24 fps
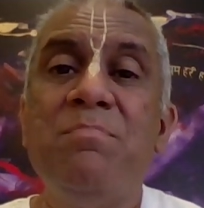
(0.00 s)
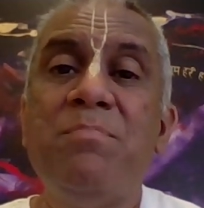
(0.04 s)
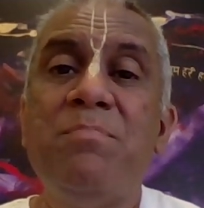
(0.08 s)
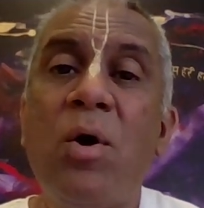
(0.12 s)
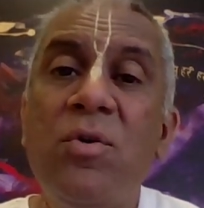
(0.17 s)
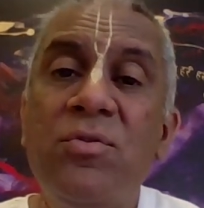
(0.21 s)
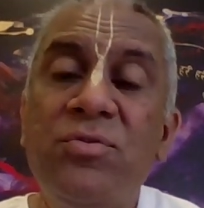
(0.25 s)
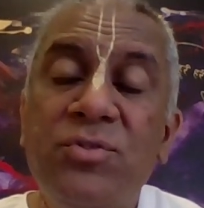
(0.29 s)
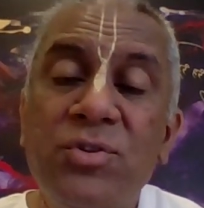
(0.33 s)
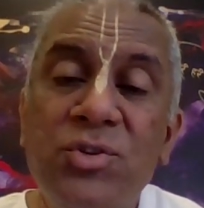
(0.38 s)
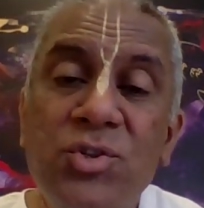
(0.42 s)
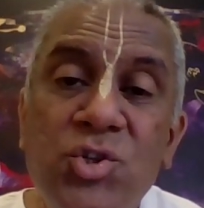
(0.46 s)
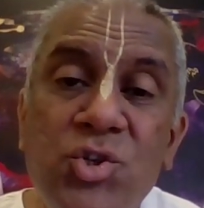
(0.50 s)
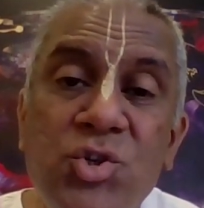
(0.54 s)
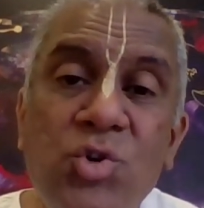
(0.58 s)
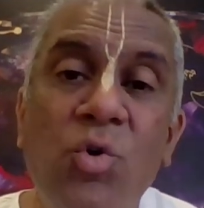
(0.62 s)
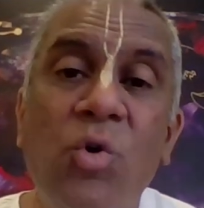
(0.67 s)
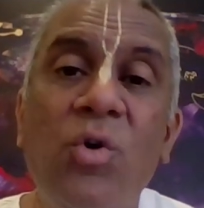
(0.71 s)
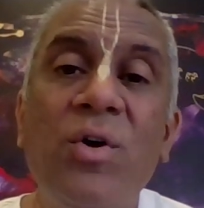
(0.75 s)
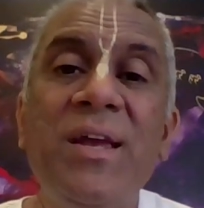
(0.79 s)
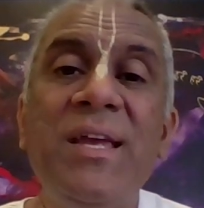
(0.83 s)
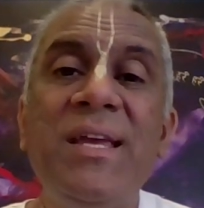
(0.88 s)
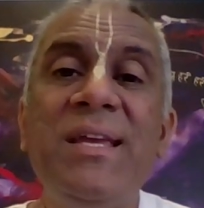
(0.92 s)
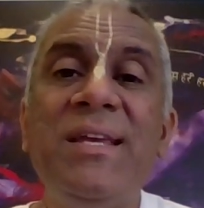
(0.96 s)
both the
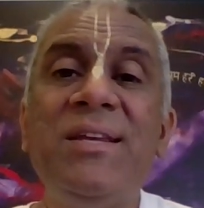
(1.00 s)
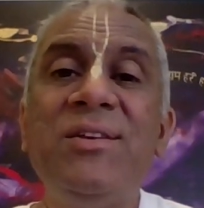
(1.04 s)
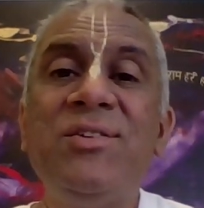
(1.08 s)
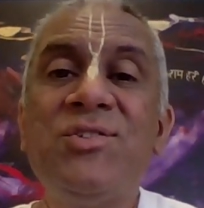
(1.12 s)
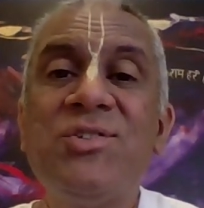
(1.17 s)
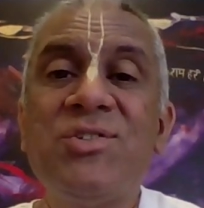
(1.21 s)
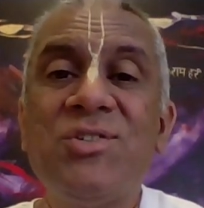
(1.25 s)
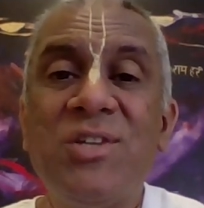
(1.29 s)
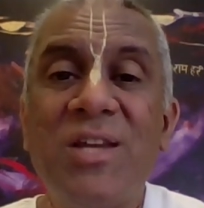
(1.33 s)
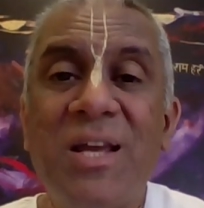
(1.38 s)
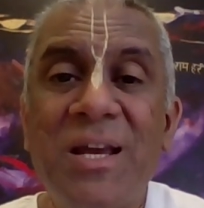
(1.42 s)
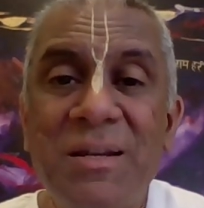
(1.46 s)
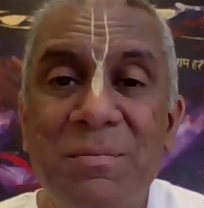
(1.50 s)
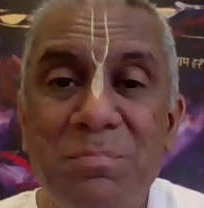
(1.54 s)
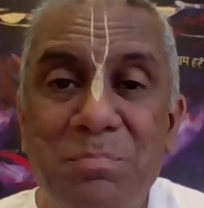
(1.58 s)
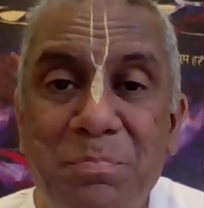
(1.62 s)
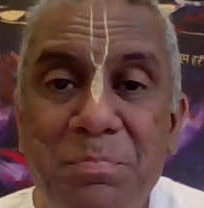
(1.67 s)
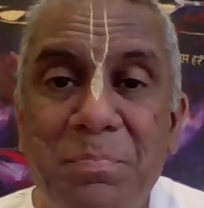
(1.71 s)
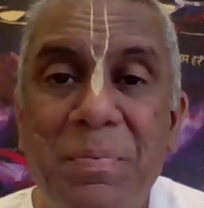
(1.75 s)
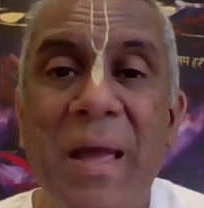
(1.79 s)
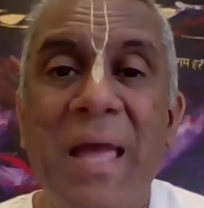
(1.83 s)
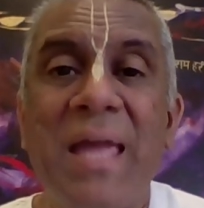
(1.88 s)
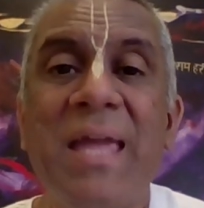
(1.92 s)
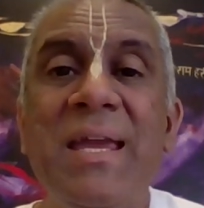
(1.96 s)
joys
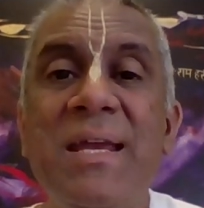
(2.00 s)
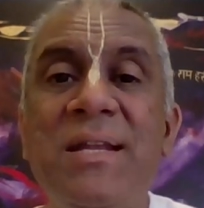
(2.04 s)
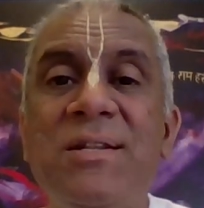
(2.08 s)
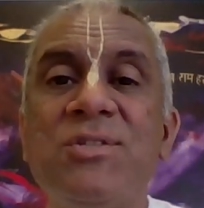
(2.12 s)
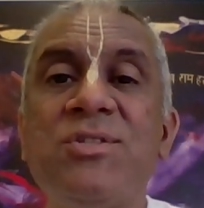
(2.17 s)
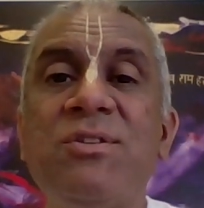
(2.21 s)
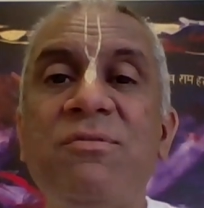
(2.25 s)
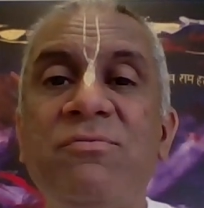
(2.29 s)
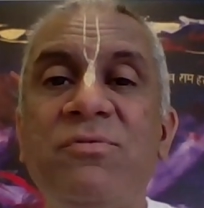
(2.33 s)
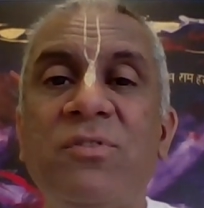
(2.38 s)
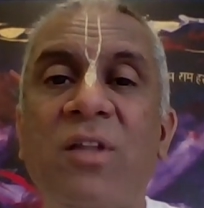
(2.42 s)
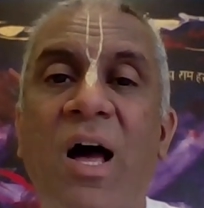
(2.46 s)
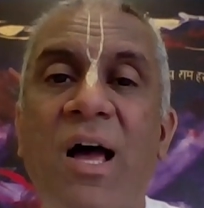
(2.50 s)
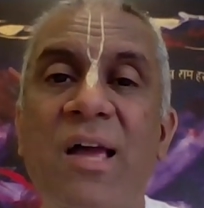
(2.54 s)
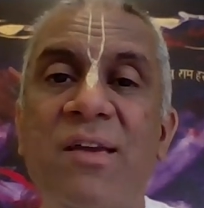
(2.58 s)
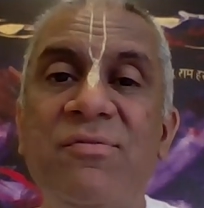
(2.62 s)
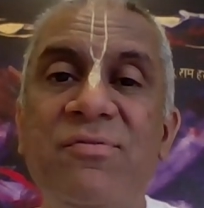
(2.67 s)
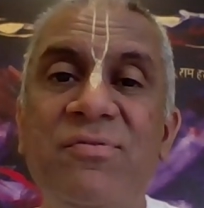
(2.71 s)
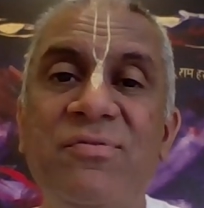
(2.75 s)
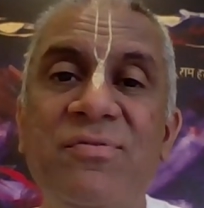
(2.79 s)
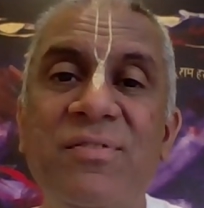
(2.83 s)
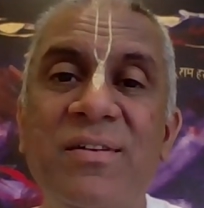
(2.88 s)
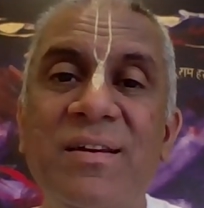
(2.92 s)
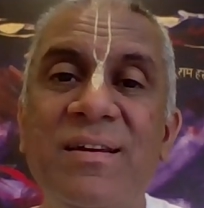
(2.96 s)
and pains of
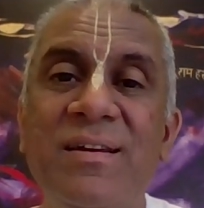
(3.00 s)
life